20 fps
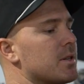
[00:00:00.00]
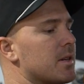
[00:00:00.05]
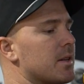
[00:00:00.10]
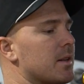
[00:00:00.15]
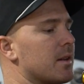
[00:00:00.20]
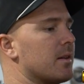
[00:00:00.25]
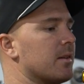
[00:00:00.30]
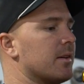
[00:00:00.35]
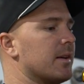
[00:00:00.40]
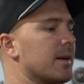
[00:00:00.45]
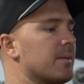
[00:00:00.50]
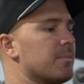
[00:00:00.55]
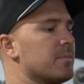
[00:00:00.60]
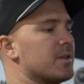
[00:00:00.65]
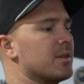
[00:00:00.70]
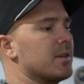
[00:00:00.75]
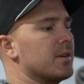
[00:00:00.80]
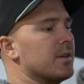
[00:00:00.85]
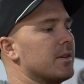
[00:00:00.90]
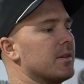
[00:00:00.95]
to the clamp
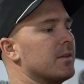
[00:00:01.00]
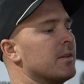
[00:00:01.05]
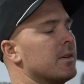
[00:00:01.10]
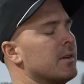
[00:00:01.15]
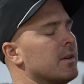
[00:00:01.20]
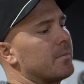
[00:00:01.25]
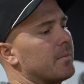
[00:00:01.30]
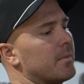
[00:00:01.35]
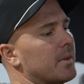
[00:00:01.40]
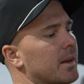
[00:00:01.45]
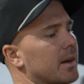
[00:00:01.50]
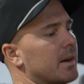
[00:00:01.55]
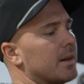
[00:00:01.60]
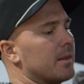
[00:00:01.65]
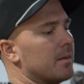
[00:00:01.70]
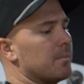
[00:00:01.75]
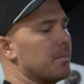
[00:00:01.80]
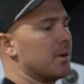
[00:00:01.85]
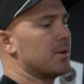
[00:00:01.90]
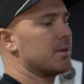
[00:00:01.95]
so you're getting
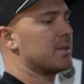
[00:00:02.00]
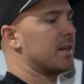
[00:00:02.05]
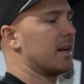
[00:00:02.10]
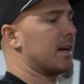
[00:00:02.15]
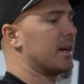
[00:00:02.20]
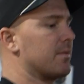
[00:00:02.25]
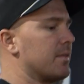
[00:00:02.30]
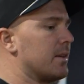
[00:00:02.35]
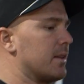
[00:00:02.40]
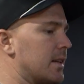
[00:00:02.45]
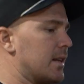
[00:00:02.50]
the most out of it.